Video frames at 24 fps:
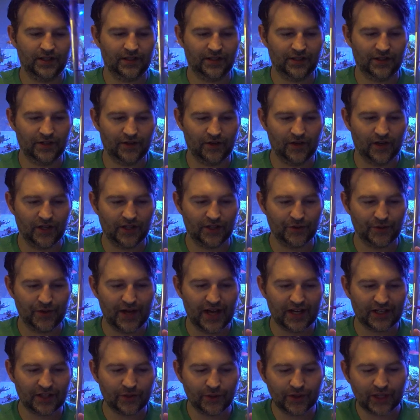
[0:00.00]
So on the
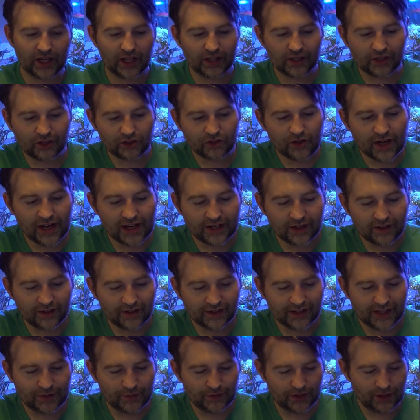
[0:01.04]
reactor we got a little triangle,
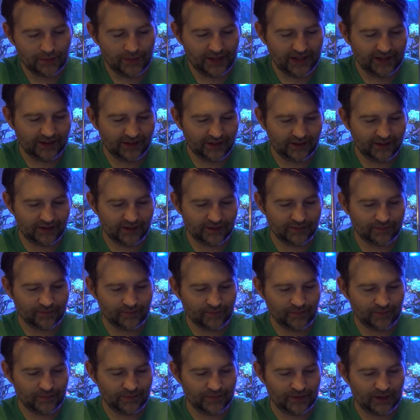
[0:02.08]
same with the base.
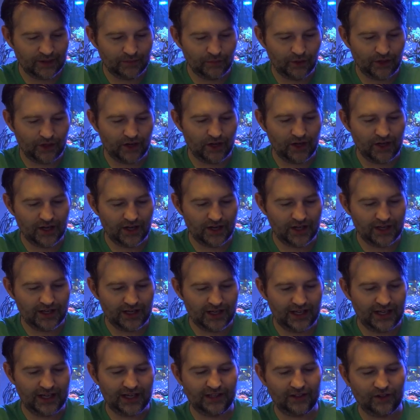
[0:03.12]
Put it on
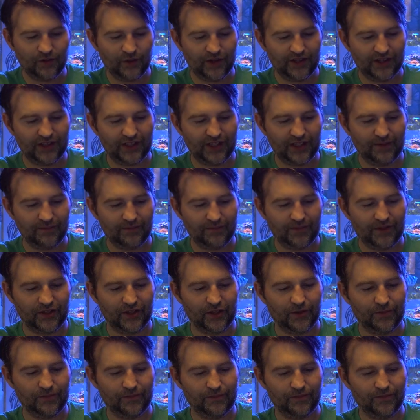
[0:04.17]
and twist it.
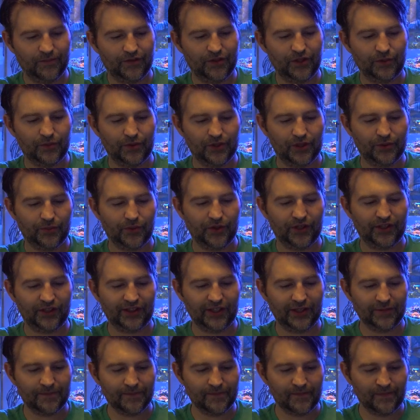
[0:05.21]
So super duper
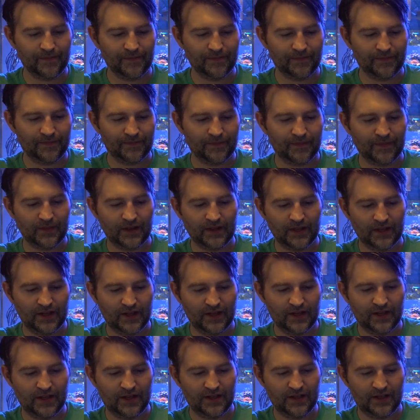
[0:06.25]
easy.
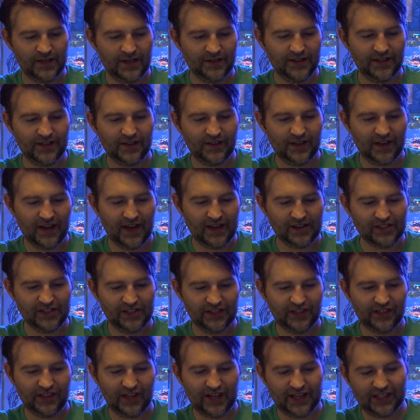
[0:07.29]
Now this
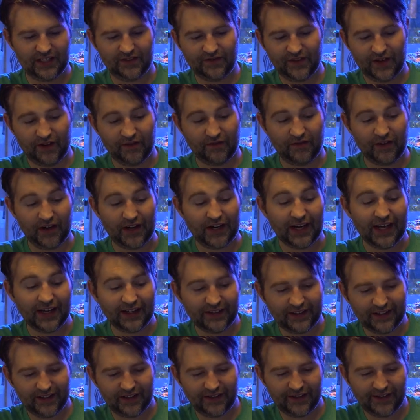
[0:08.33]
actually slides very, very
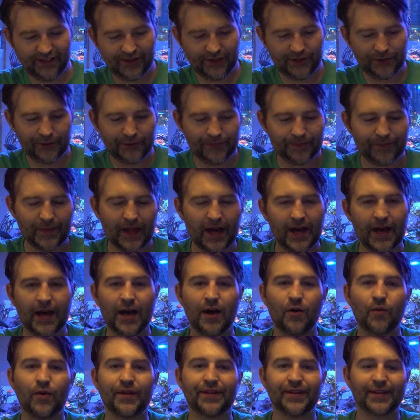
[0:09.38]
nice. It is new.
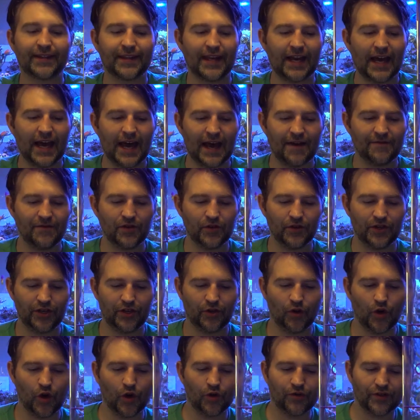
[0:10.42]
One thing that I have
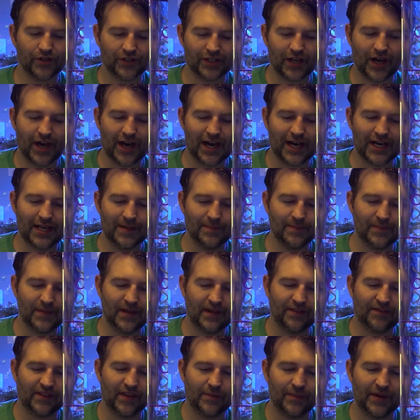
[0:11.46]
noted over time,
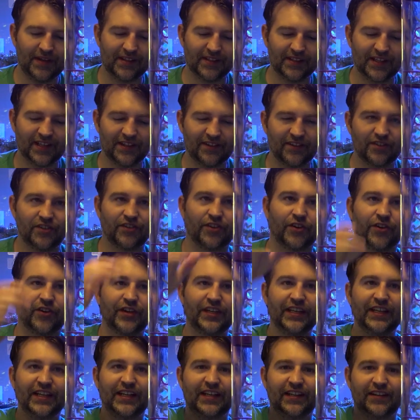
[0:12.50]
if the base gets
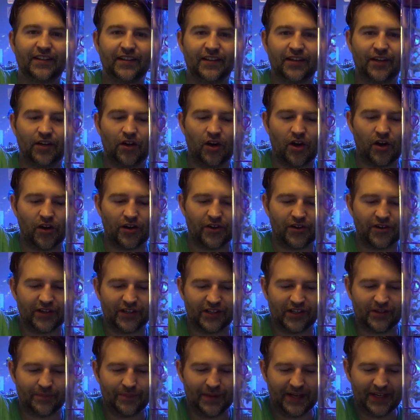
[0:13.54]
dirty, it is a little harder to
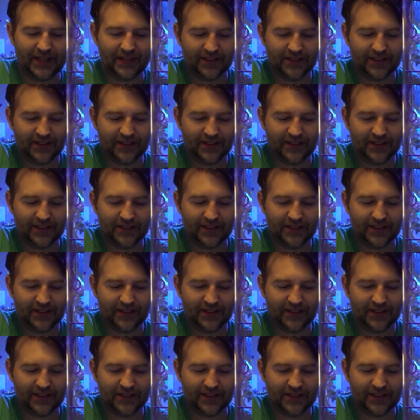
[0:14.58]
spin